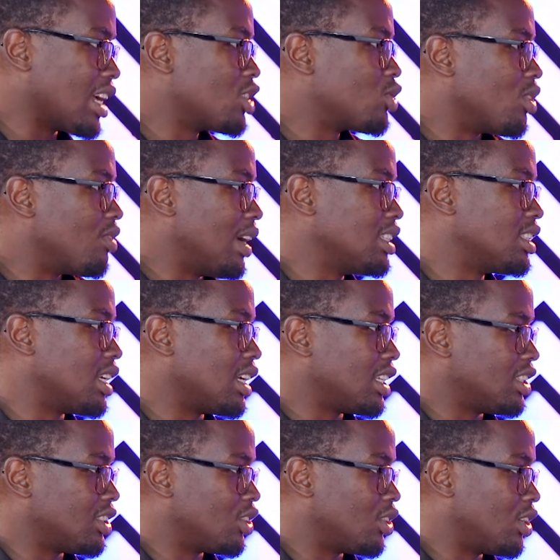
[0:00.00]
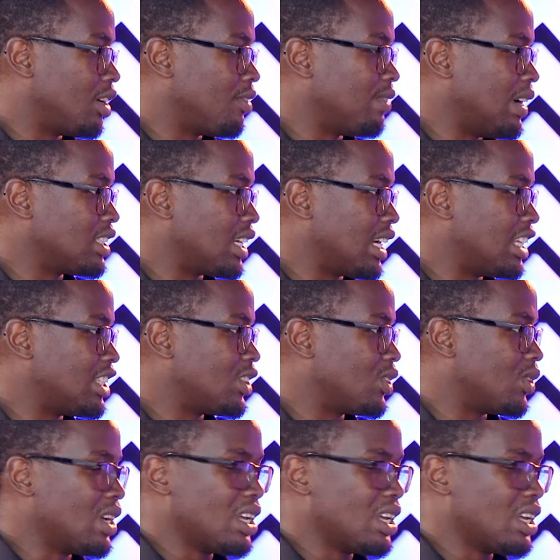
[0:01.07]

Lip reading: to evangelize you.